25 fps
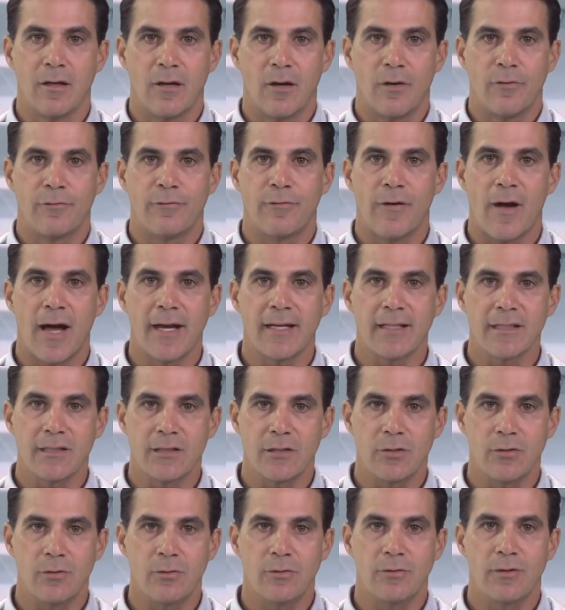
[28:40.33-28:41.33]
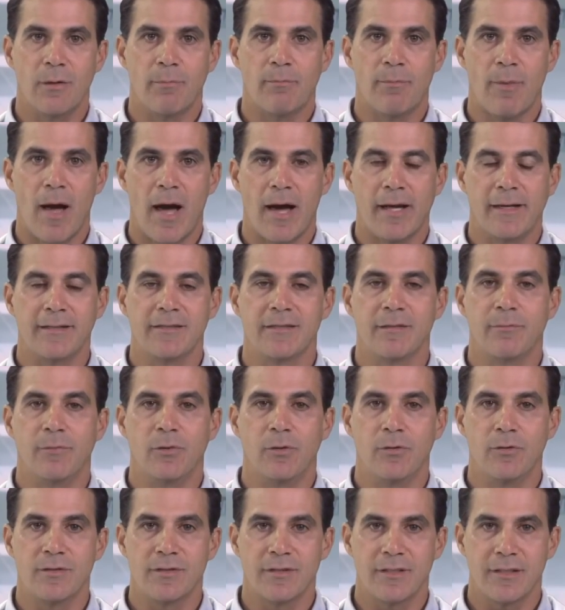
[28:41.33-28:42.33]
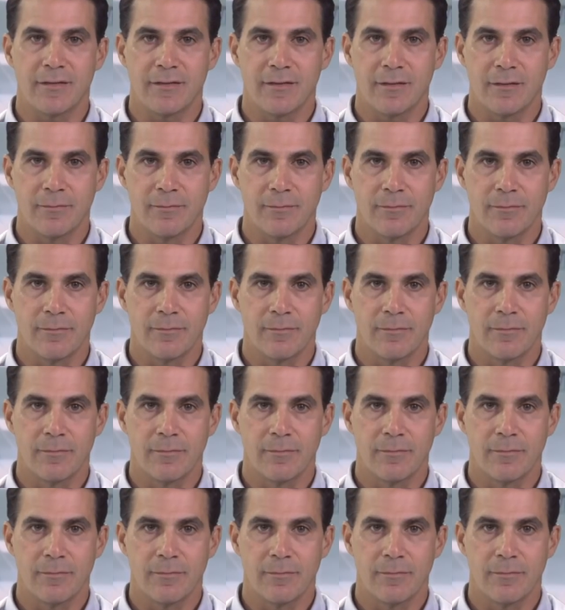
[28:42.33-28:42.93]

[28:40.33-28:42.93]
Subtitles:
fine-tune the body's immune system,